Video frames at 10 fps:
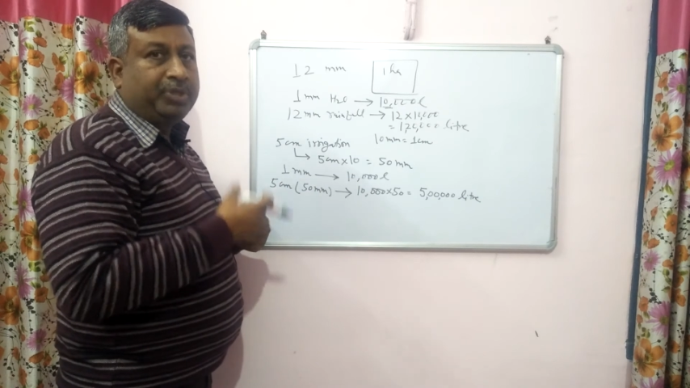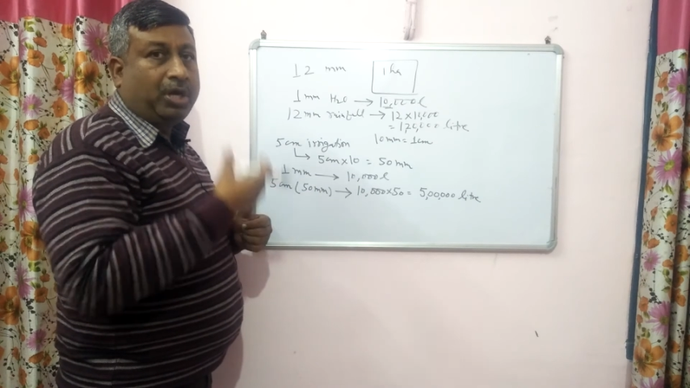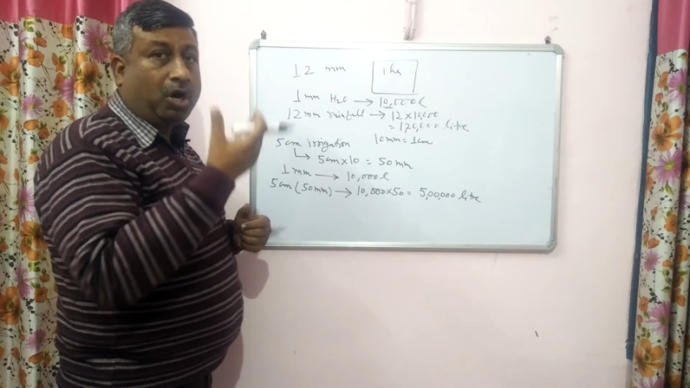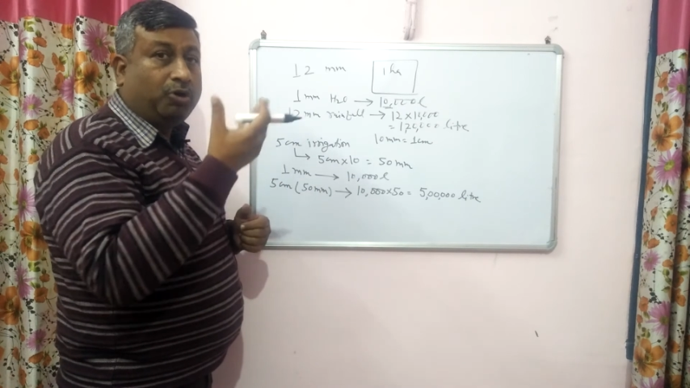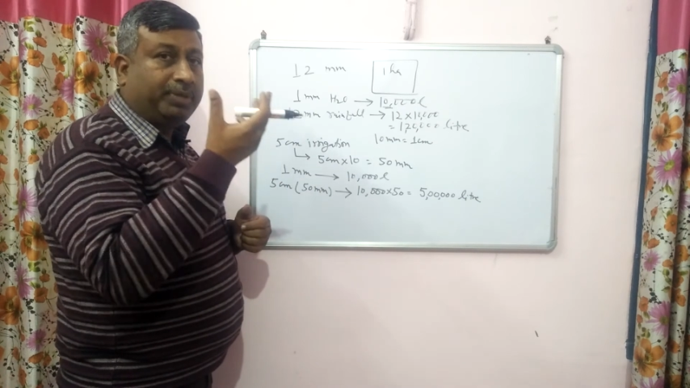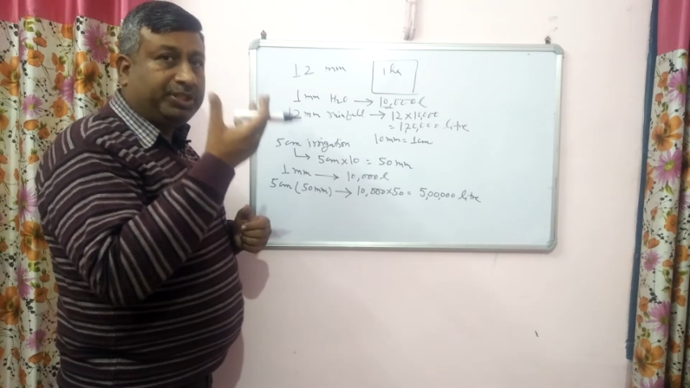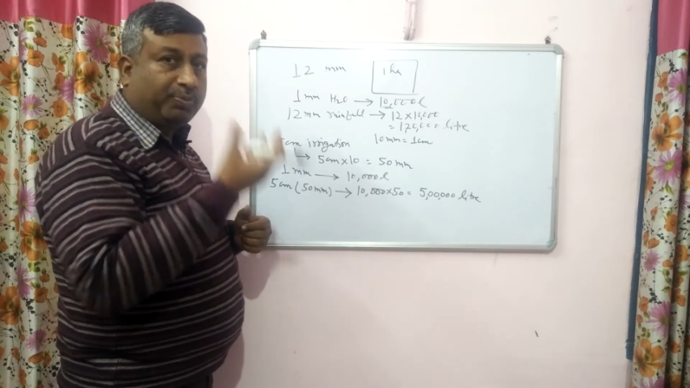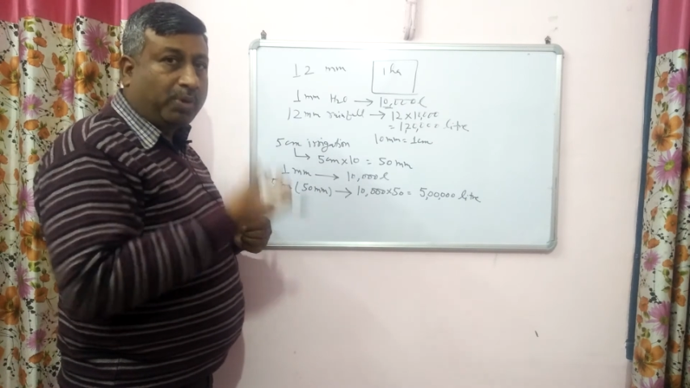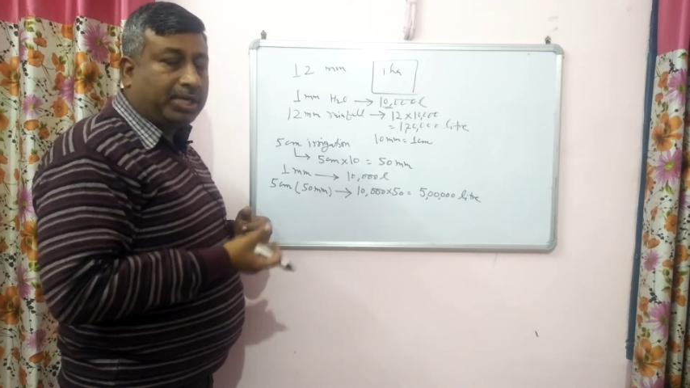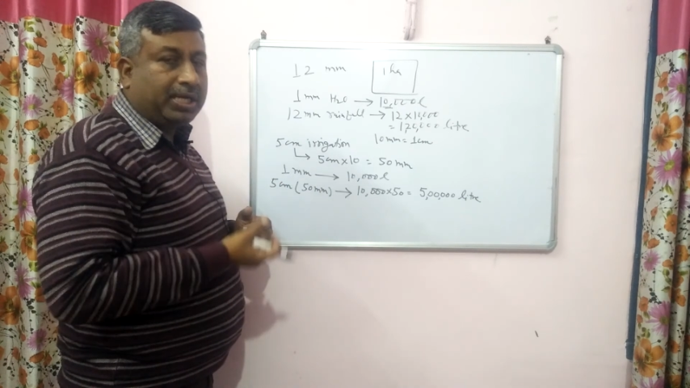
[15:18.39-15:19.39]
how much
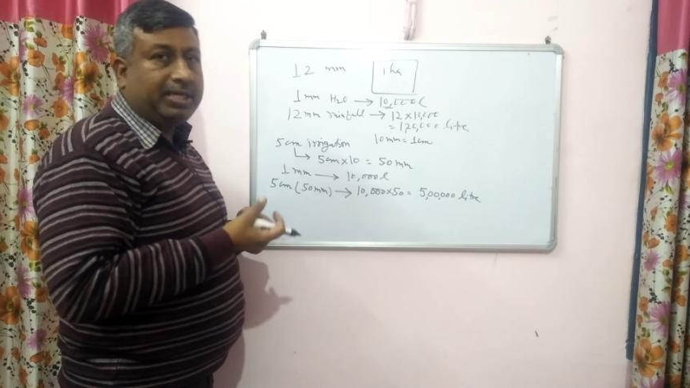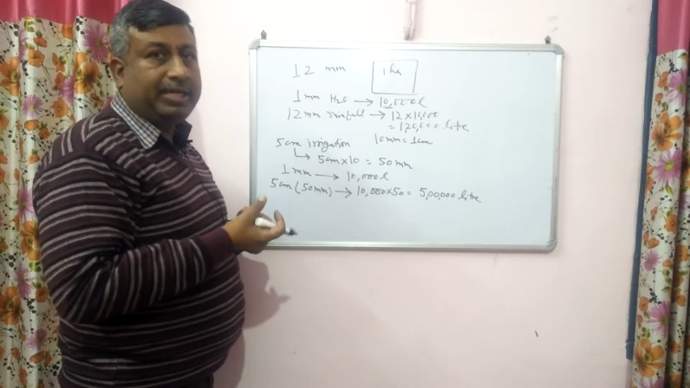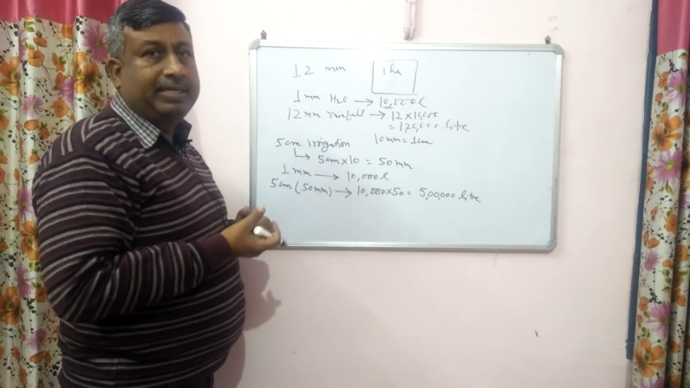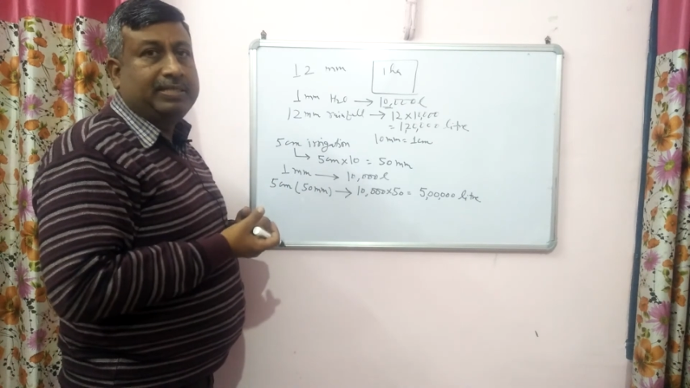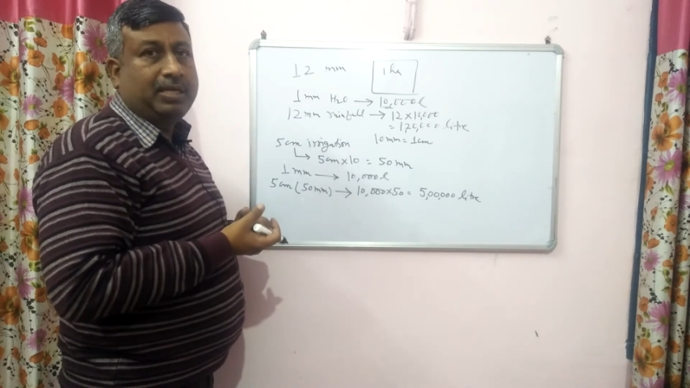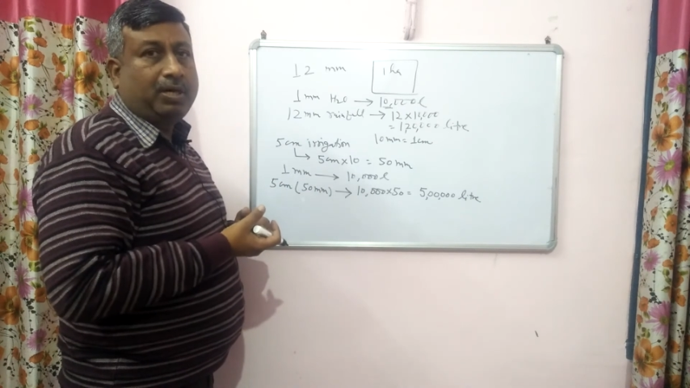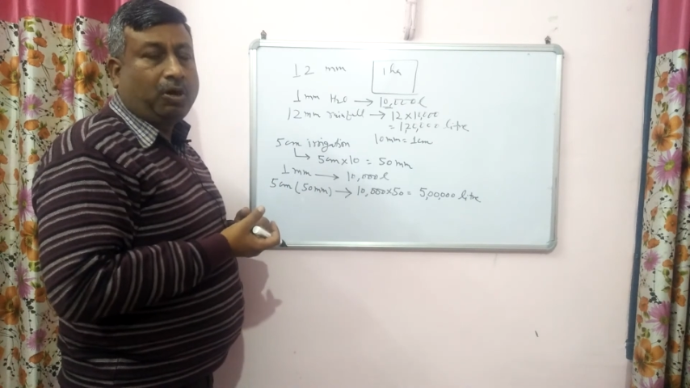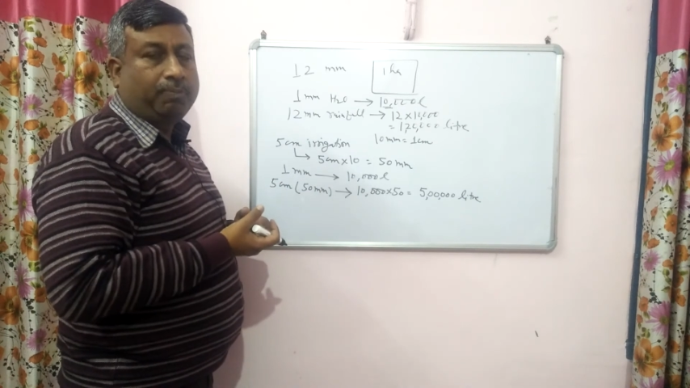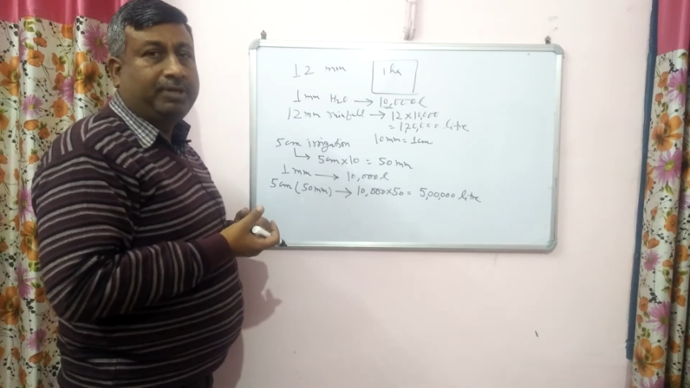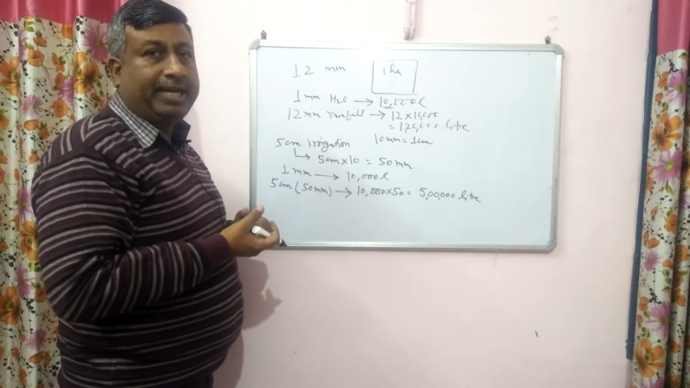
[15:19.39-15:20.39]
water is
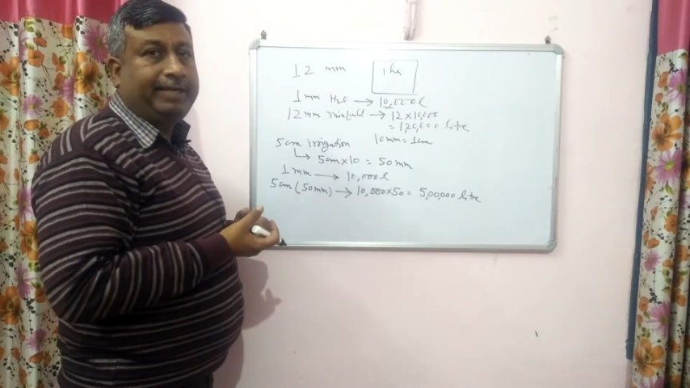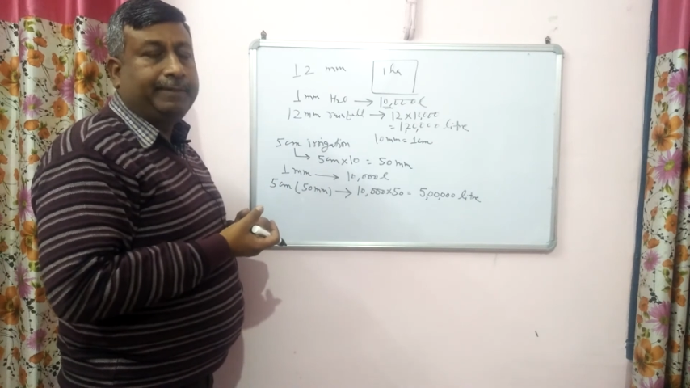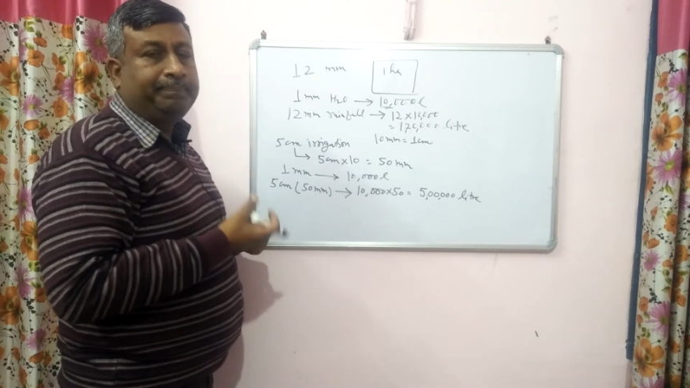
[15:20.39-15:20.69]
obtained